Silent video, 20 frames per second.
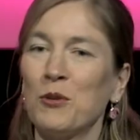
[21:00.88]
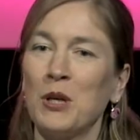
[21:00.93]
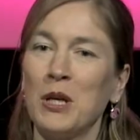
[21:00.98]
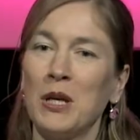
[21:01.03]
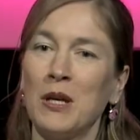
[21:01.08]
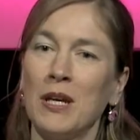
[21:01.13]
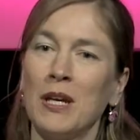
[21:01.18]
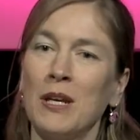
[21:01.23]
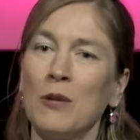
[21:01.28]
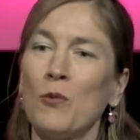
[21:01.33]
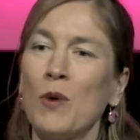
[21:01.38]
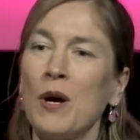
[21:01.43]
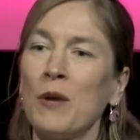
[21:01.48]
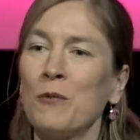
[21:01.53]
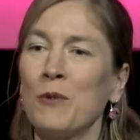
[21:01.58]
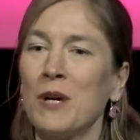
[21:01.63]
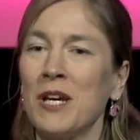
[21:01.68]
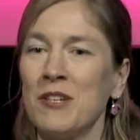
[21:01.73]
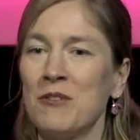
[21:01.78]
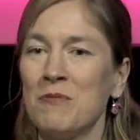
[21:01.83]
in one
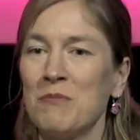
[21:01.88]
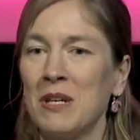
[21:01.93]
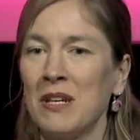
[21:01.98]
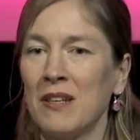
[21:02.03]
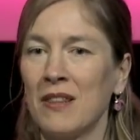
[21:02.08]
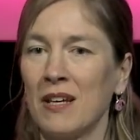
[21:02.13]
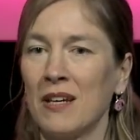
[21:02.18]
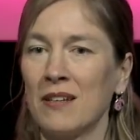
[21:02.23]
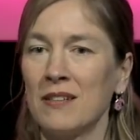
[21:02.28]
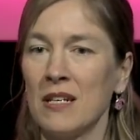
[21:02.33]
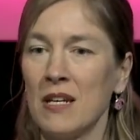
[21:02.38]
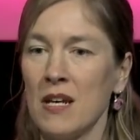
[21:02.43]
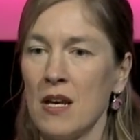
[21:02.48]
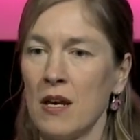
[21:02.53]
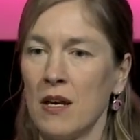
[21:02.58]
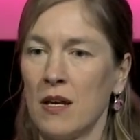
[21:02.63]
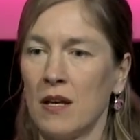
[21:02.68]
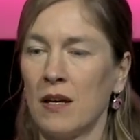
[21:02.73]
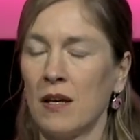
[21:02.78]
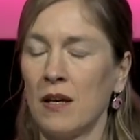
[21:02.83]
way you mean that
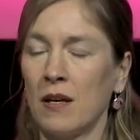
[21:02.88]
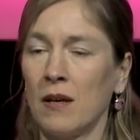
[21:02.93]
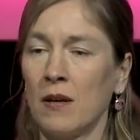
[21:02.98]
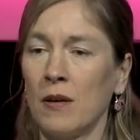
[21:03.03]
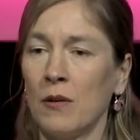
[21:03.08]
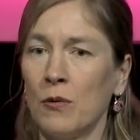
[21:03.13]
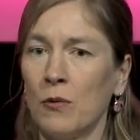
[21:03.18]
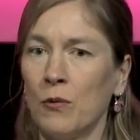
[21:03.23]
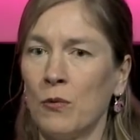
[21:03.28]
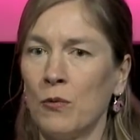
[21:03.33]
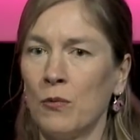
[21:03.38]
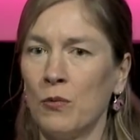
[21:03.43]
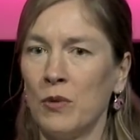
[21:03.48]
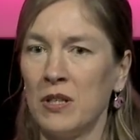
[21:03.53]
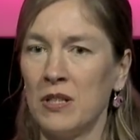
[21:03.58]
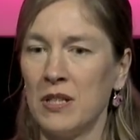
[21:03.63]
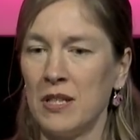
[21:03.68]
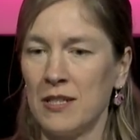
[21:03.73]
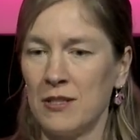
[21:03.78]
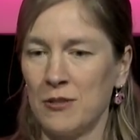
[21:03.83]
we
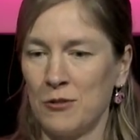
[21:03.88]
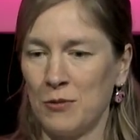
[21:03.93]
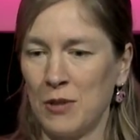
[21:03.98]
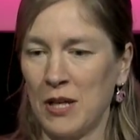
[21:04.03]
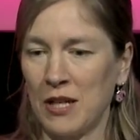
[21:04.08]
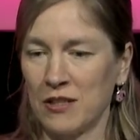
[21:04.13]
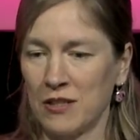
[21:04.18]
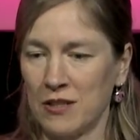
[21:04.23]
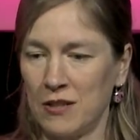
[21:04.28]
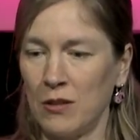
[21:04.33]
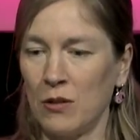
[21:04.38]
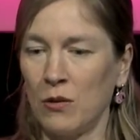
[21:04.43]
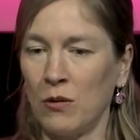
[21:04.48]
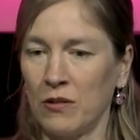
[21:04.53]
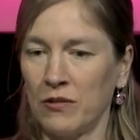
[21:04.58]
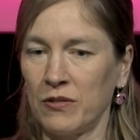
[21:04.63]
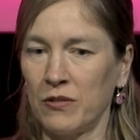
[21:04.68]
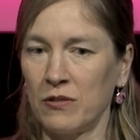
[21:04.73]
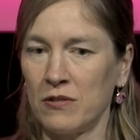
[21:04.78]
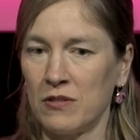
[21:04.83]
need to actually
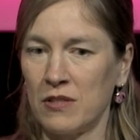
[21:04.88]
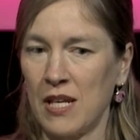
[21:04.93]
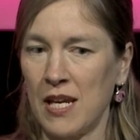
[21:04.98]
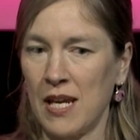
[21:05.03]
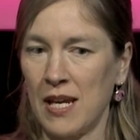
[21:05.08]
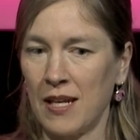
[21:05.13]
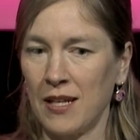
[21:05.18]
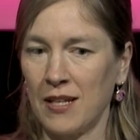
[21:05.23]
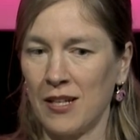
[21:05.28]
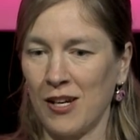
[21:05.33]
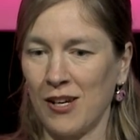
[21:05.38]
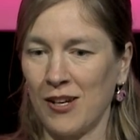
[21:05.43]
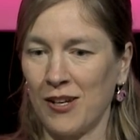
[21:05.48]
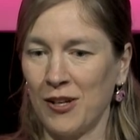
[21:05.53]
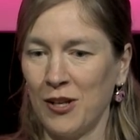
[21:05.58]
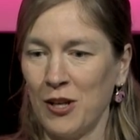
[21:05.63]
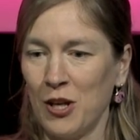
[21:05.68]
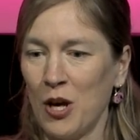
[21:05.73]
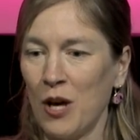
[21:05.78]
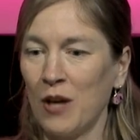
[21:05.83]
also take a
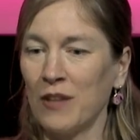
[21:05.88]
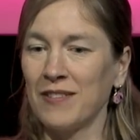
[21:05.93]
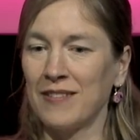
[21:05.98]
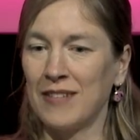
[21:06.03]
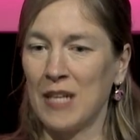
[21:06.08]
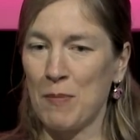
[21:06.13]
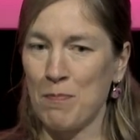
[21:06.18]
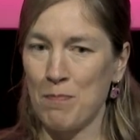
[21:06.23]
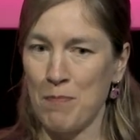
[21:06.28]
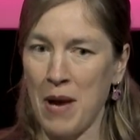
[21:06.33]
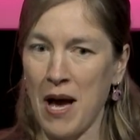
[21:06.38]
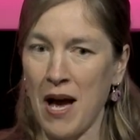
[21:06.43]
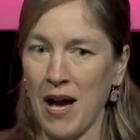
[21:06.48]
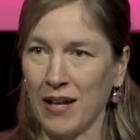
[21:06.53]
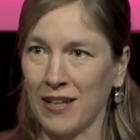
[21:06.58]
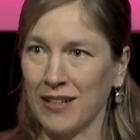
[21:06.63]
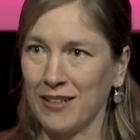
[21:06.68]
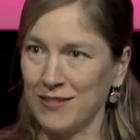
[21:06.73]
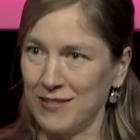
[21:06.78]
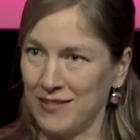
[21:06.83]
step
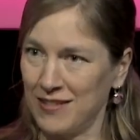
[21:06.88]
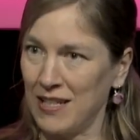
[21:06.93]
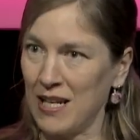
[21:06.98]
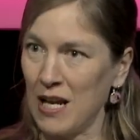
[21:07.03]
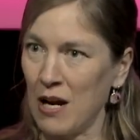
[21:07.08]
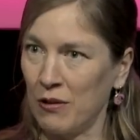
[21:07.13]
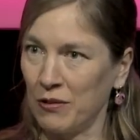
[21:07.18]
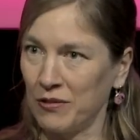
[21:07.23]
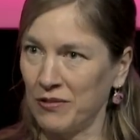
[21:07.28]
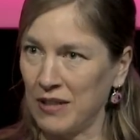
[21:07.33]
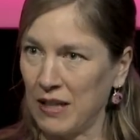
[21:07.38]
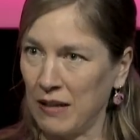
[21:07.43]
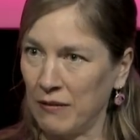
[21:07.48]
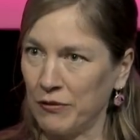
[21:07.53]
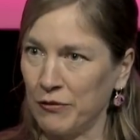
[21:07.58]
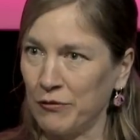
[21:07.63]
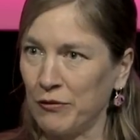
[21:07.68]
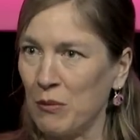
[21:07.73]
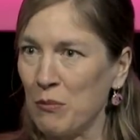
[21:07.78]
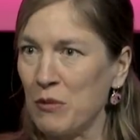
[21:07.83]
back and see
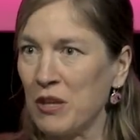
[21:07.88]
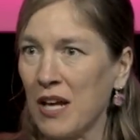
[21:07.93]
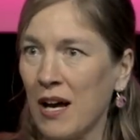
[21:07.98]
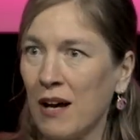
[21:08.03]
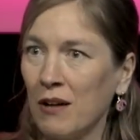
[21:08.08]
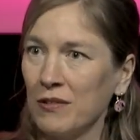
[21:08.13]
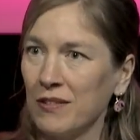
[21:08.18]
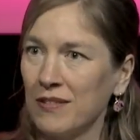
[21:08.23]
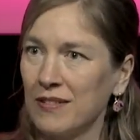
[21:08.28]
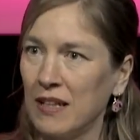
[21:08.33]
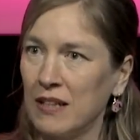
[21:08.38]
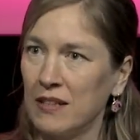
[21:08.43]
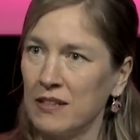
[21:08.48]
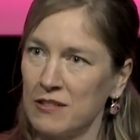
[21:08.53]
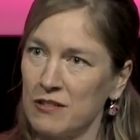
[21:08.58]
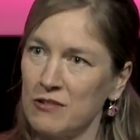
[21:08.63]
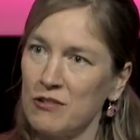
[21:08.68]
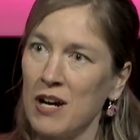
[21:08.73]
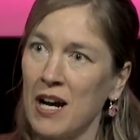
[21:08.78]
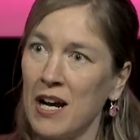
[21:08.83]
ourselves from the outside
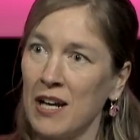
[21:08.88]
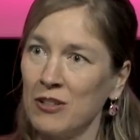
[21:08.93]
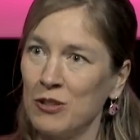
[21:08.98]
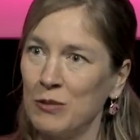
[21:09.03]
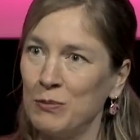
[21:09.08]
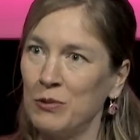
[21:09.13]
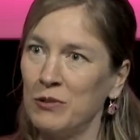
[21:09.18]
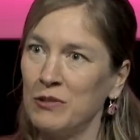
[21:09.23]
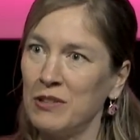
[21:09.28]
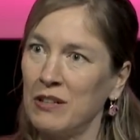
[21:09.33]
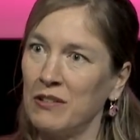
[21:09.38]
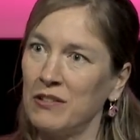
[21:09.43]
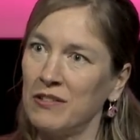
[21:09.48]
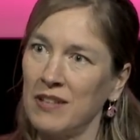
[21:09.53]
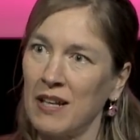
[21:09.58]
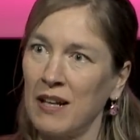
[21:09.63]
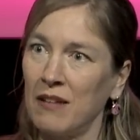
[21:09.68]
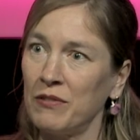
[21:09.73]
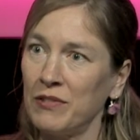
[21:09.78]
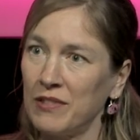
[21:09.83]
and try to put
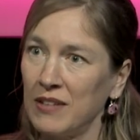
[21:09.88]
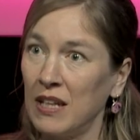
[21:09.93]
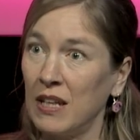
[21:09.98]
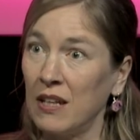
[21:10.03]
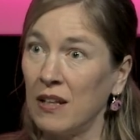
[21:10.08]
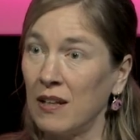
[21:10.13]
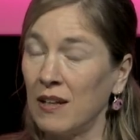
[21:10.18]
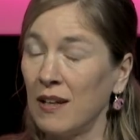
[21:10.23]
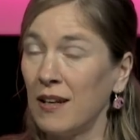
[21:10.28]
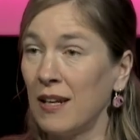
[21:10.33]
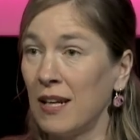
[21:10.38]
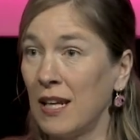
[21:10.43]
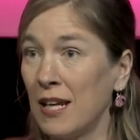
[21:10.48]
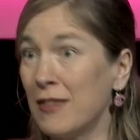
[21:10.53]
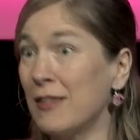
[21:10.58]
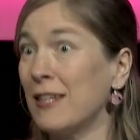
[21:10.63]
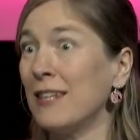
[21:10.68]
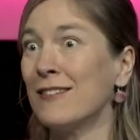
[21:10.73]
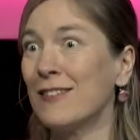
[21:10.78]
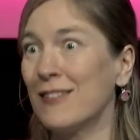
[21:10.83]
ourselves in
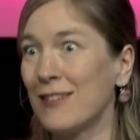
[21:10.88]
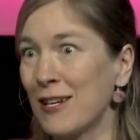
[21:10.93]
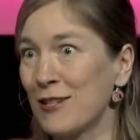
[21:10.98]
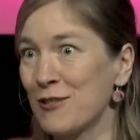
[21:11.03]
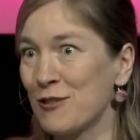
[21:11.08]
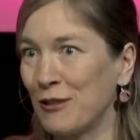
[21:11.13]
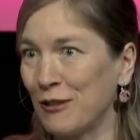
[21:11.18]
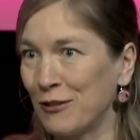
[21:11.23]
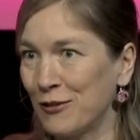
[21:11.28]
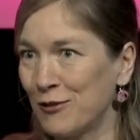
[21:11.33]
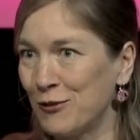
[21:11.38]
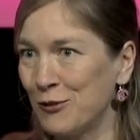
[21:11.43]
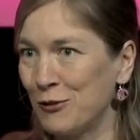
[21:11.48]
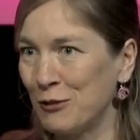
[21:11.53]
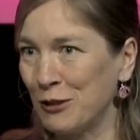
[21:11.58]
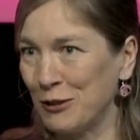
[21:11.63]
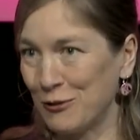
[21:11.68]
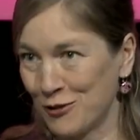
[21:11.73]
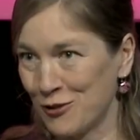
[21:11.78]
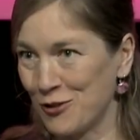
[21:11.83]
the international
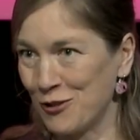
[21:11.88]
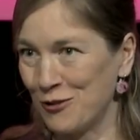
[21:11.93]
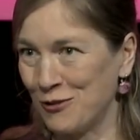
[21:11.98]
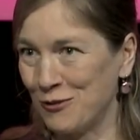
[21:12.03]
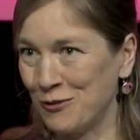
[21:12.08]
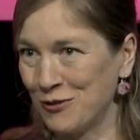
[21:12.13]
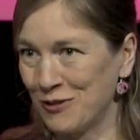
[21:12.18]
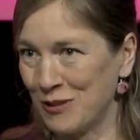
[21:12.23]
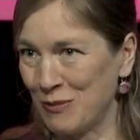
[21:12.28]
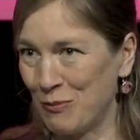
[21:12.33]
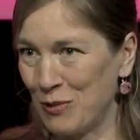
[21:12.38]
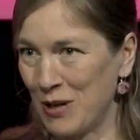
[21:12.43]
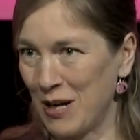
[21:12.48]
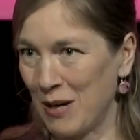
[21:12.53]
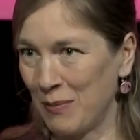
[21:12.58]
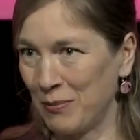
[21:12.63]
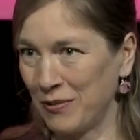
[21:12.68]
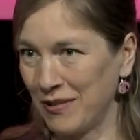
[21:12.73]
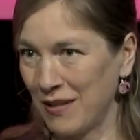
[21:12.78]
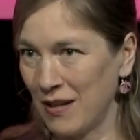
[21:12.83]
student's shoes and
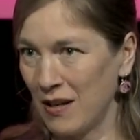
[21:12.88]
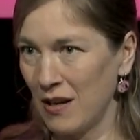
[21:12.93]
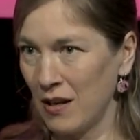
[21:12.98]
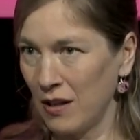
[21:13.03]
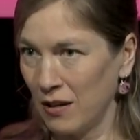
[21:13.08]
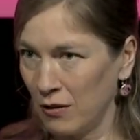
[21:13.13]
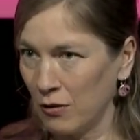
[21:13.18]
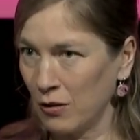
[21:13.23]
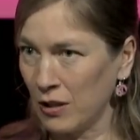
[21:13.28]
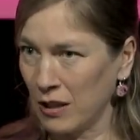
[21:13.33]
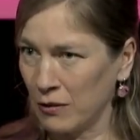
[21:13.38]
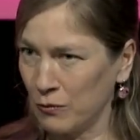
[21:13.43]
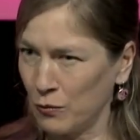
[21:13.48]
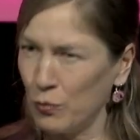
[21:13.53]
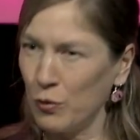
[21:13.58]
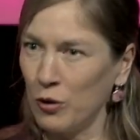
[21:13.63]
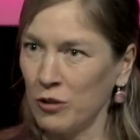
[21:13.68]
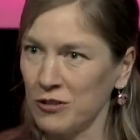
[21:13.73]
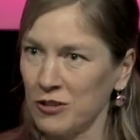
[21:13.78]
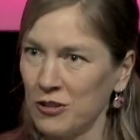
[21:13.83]
perhaps look at
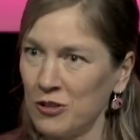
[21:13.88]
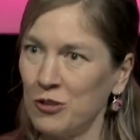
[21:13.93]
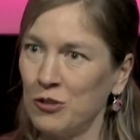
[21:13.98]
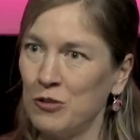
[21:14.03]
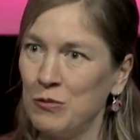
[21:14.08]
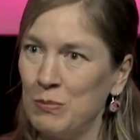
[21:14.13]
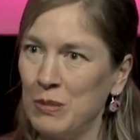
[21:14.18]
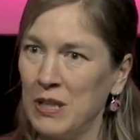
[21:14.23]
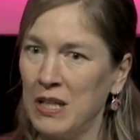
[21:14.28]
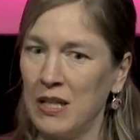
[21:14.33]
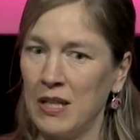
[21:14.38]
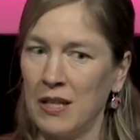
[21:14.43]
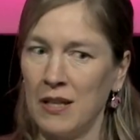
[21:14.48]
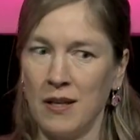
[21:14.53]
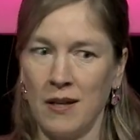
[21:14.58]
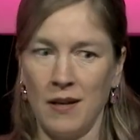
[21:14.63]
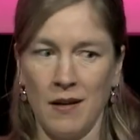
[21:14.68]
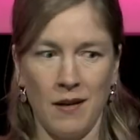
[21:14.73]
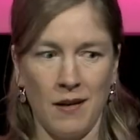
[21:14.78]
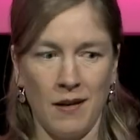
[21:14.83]
what could be
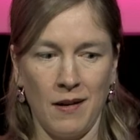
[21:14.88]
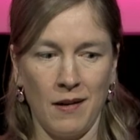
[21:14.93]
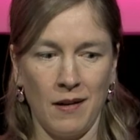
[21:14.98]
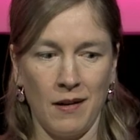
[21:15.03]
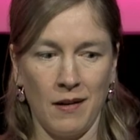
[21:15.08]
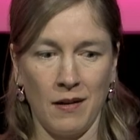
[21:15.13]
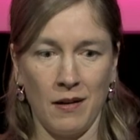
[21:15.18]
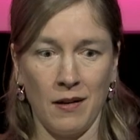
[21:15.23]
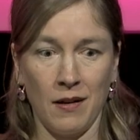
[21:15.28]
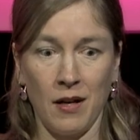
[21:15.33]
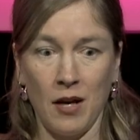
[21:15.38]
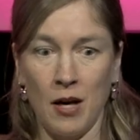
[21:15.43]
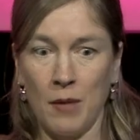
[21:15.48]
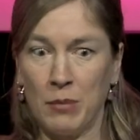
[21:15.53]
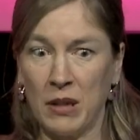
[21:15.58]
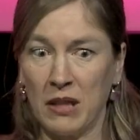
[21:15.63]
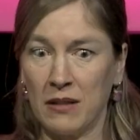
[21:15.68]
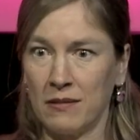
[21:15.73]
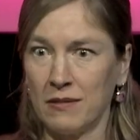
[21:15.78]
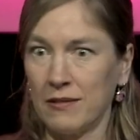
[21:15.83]
a bit